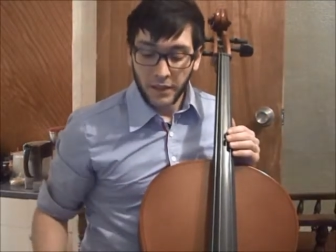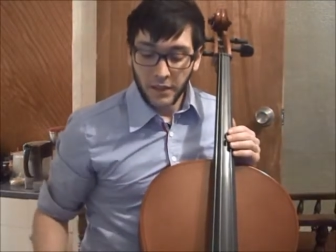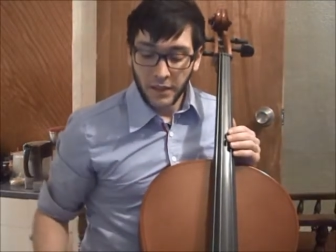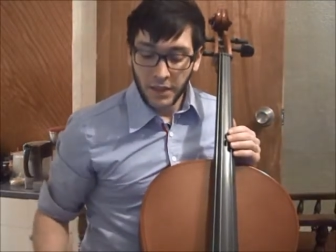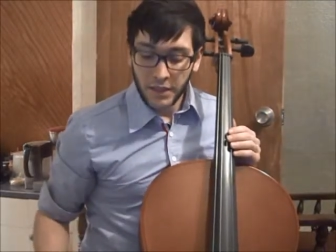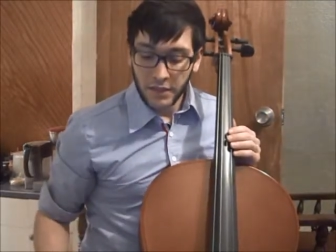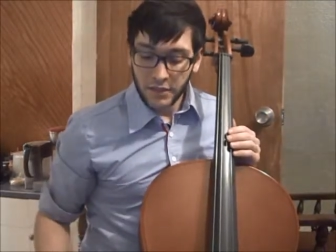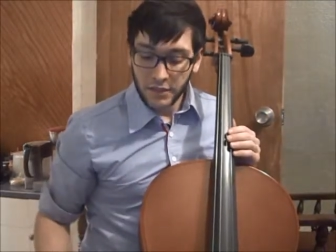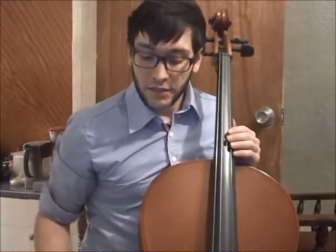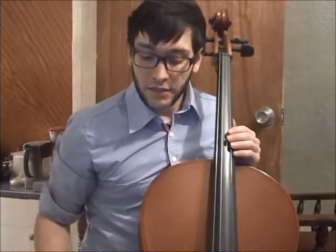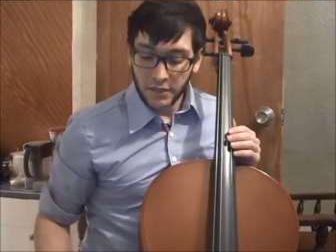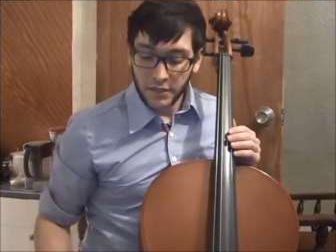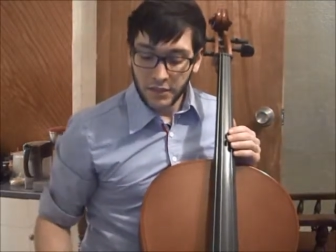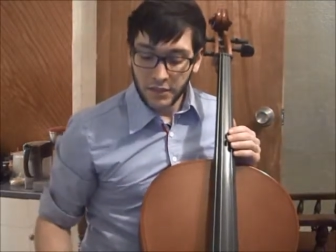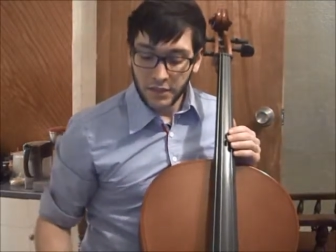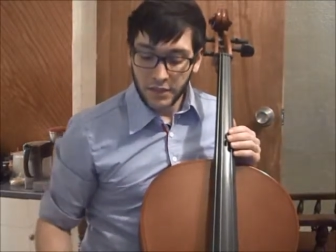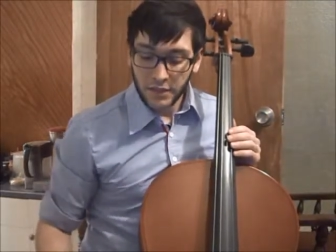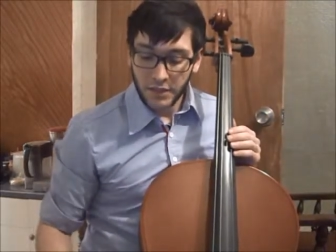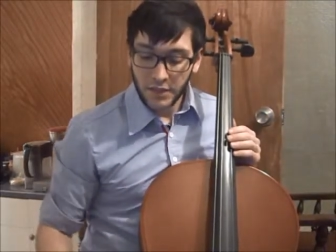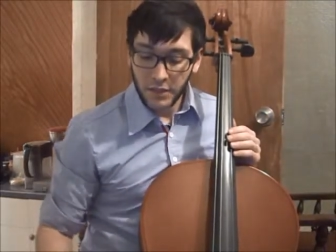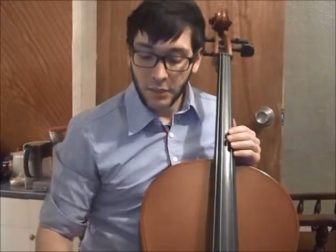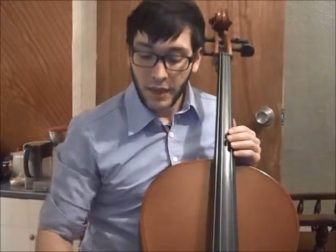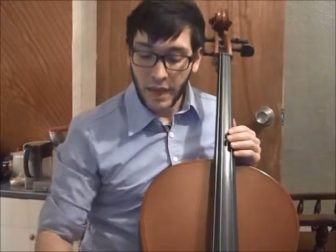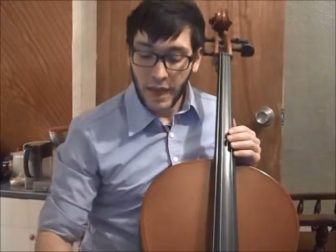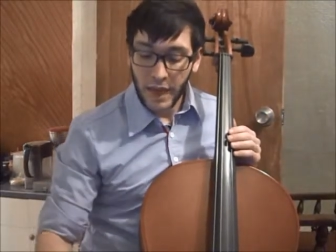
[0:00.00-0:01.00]
Let's
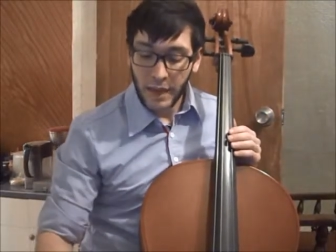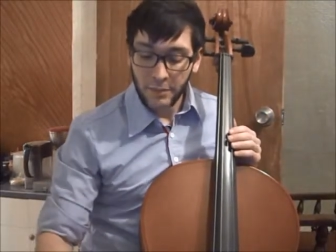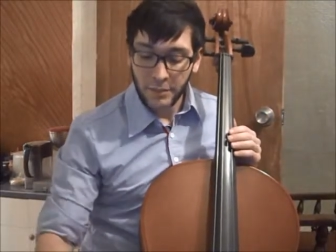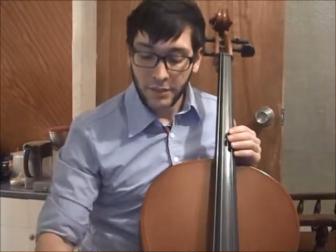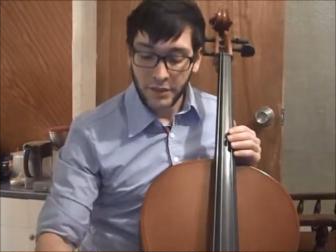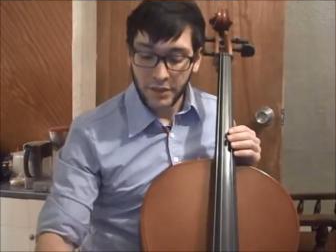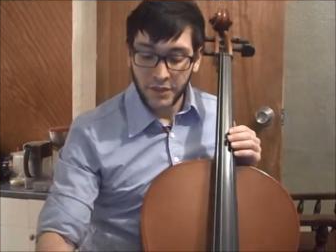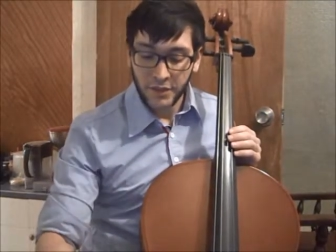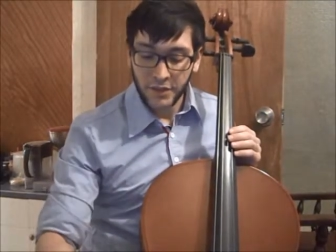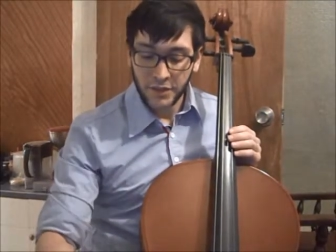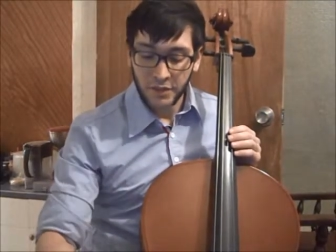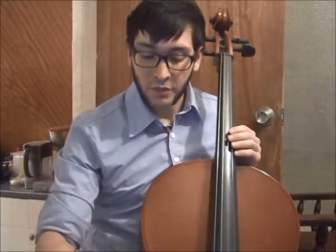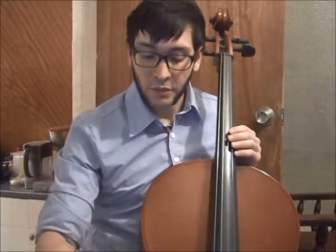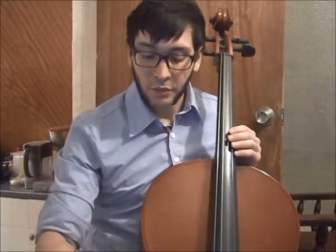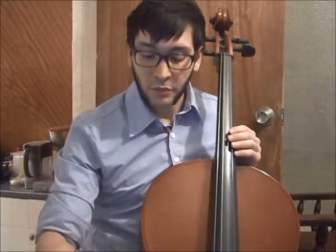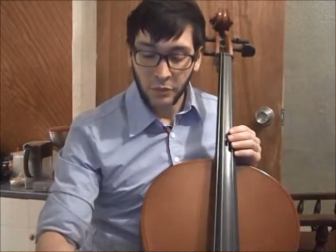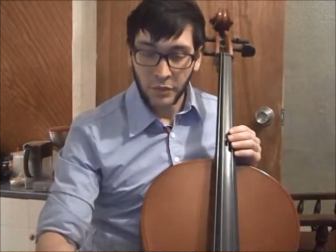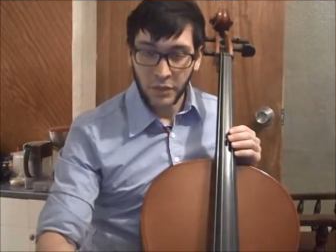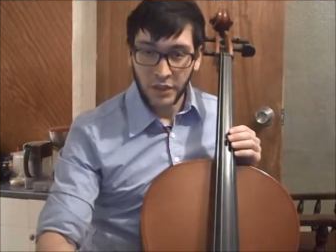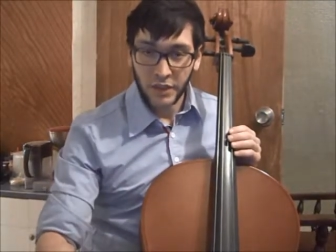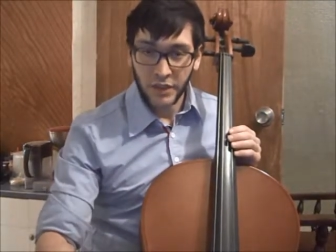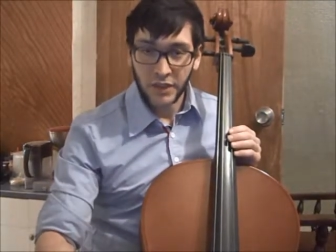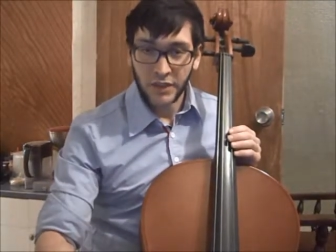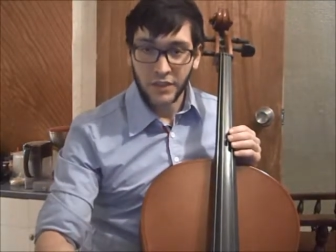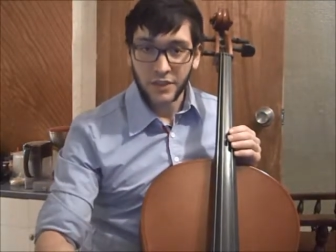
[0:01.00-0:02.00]
see what happens when
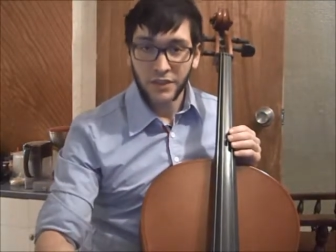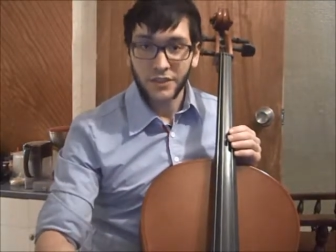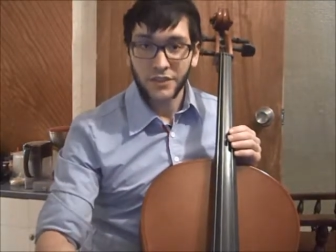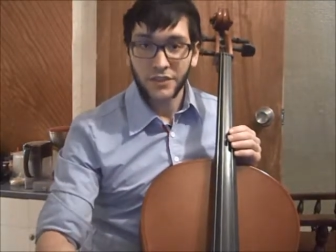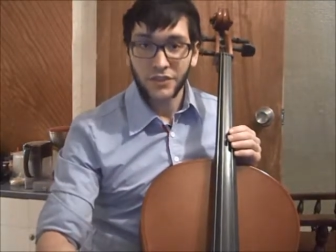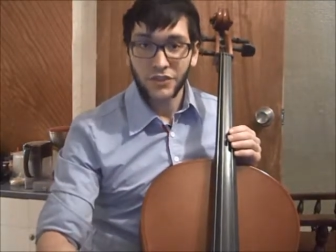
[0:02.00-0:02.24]
we